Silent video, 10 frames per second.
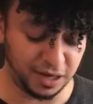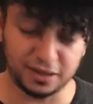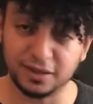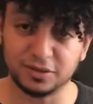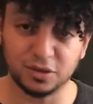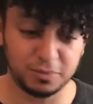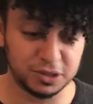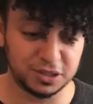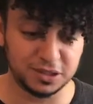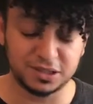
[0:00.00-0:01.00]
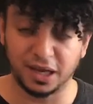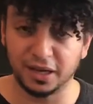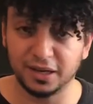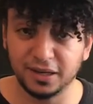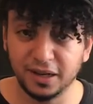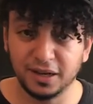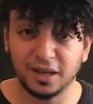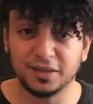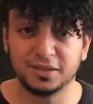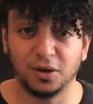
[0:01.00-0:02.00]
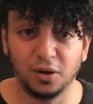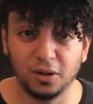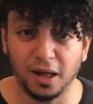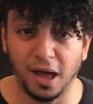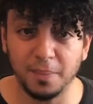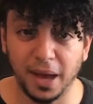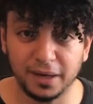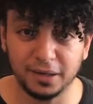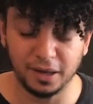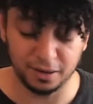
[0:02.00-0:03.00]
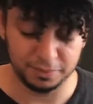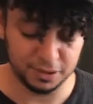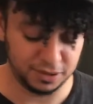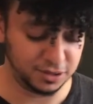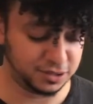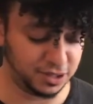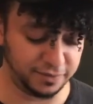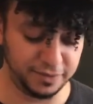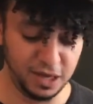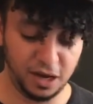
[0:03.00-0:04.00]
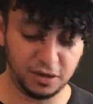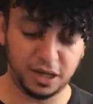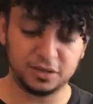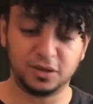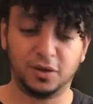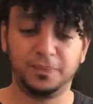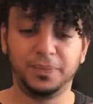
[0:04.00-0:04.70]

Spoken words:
I think it's almost as exciting as the whole iPad getup in itself. Okay, so